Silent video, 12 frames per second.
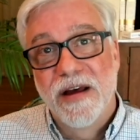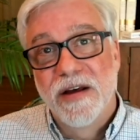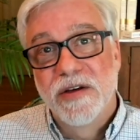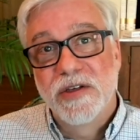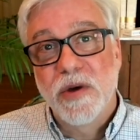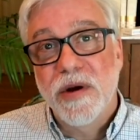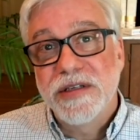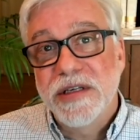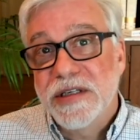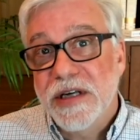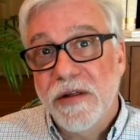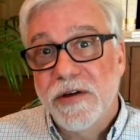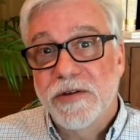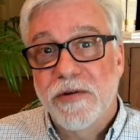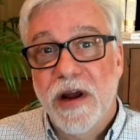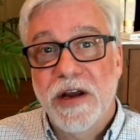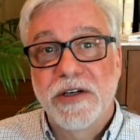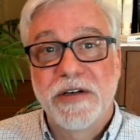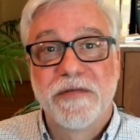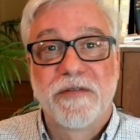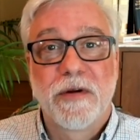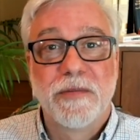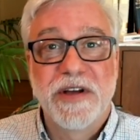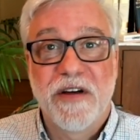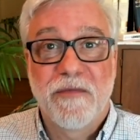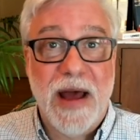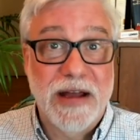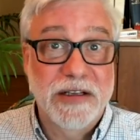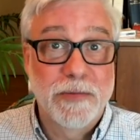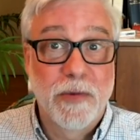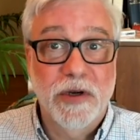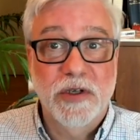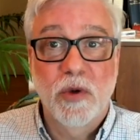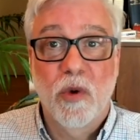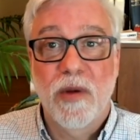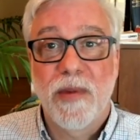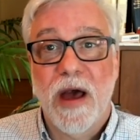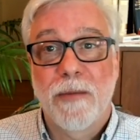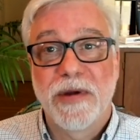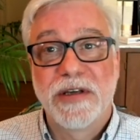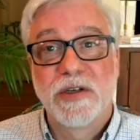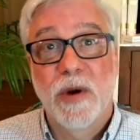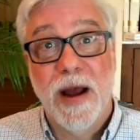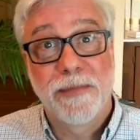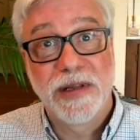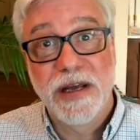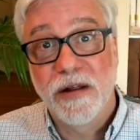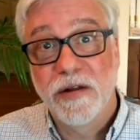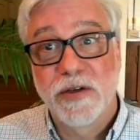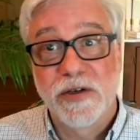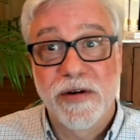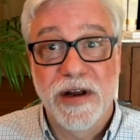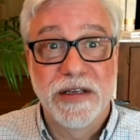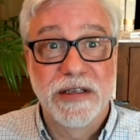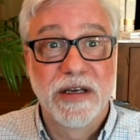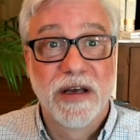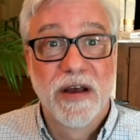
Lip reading: So as this illustration from Jeff Patton's book Story Mapping so aptly illustrates,